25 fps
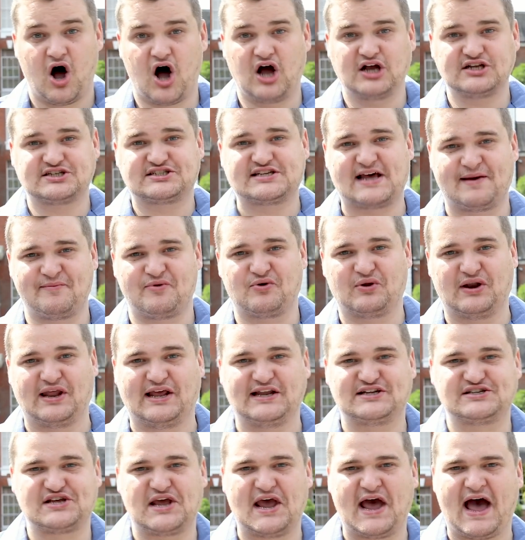Hi, it's Samuel
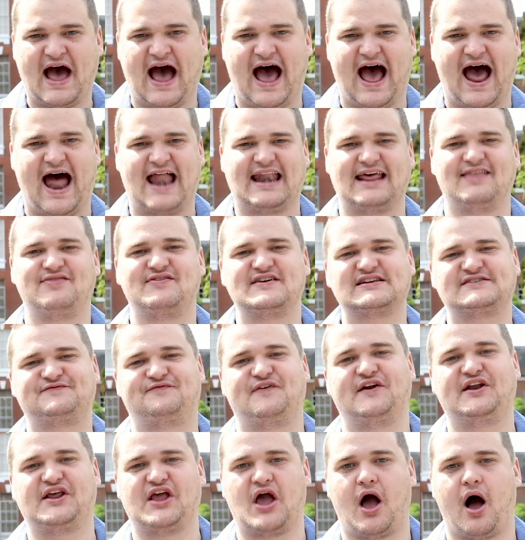Leeds here, and in this
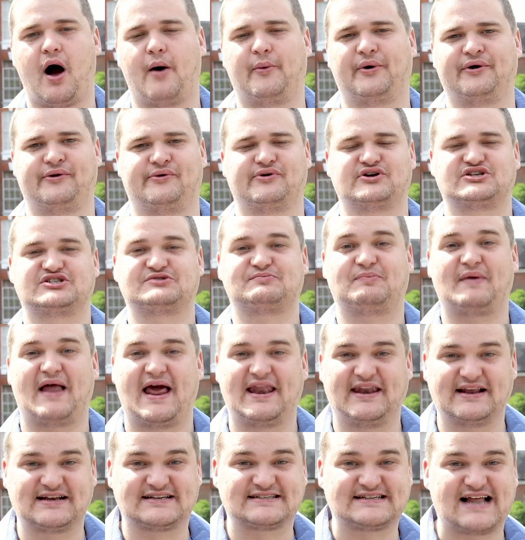video, I want to
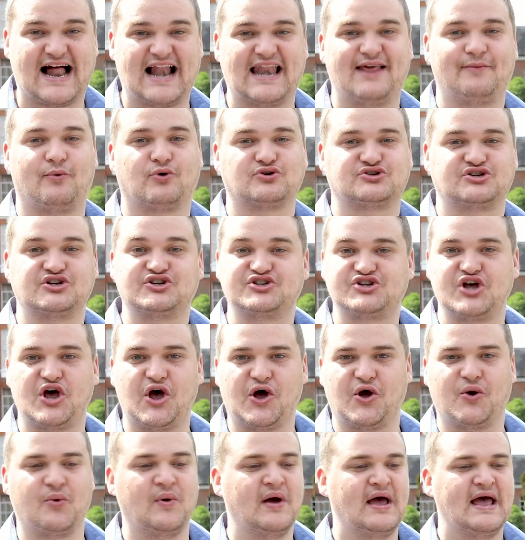explain exactly what to
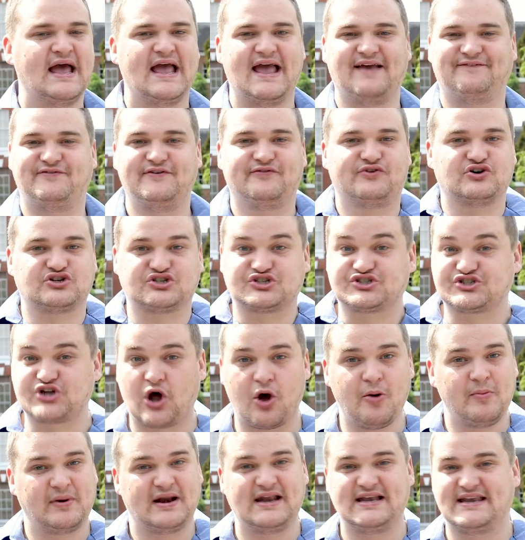do if you've got
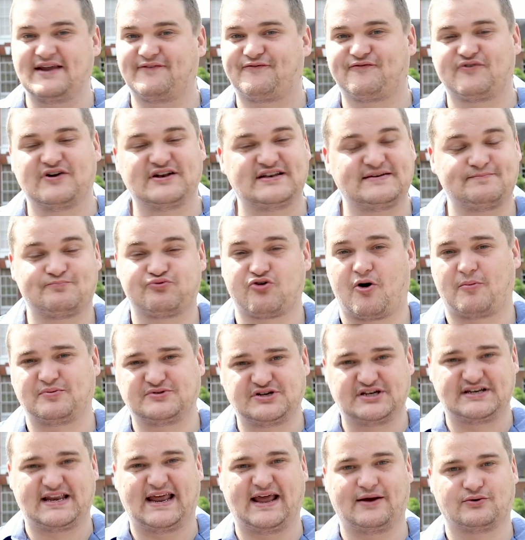so many different
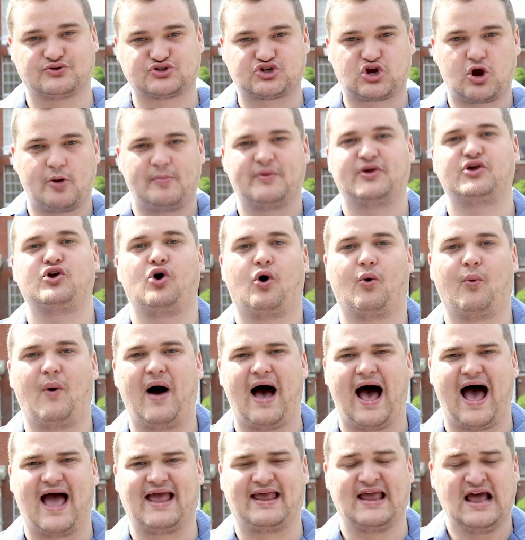property deals coming your
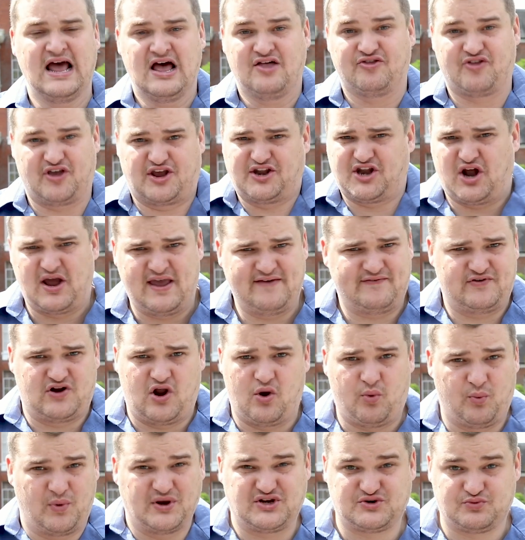way that you don't even
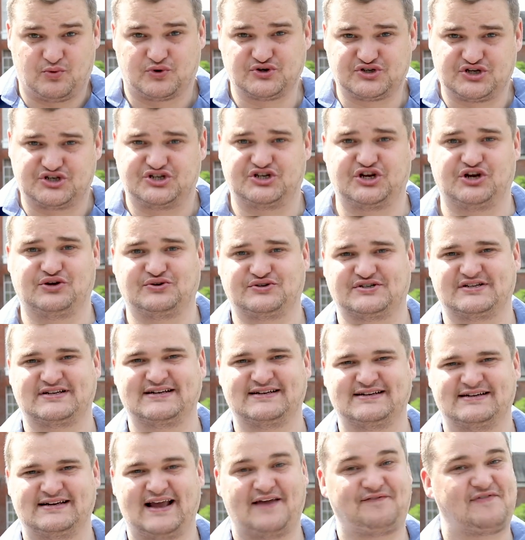know which one to choose.
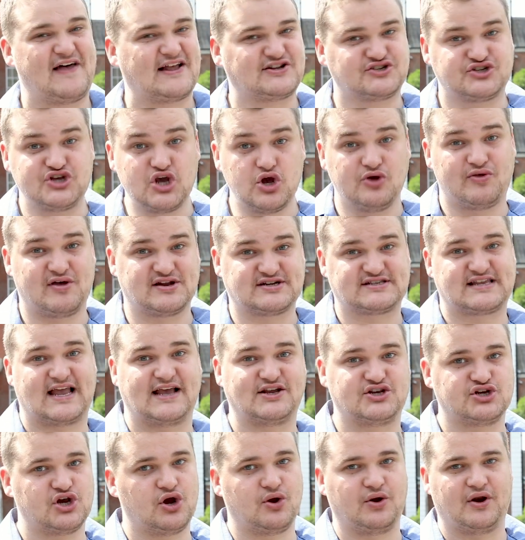If that's you, then
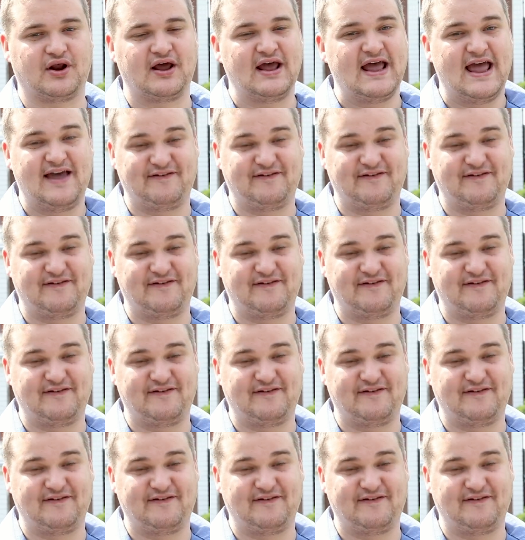stay tuned.